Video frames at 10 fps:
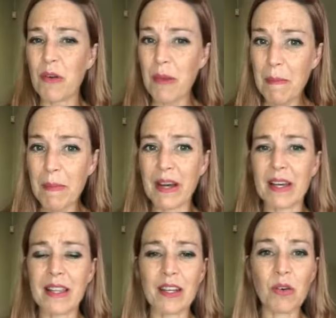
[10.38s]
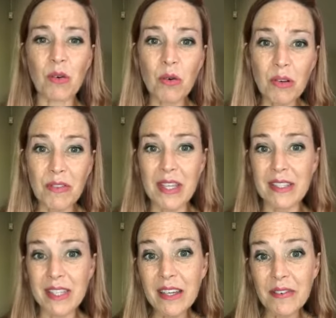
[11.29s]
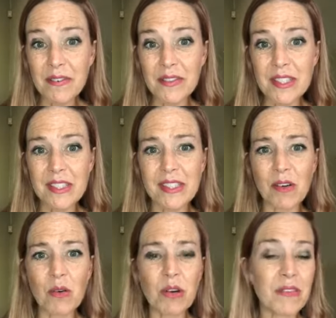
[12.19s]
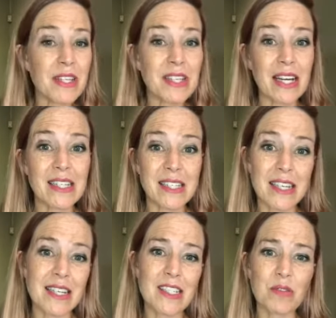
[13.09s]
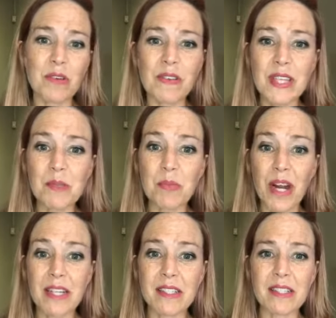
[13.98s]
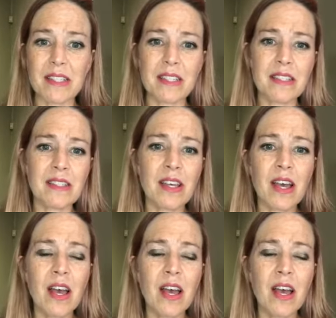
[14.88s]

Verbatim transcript: Remember that all of these gifts, all of these ideas, all of these practices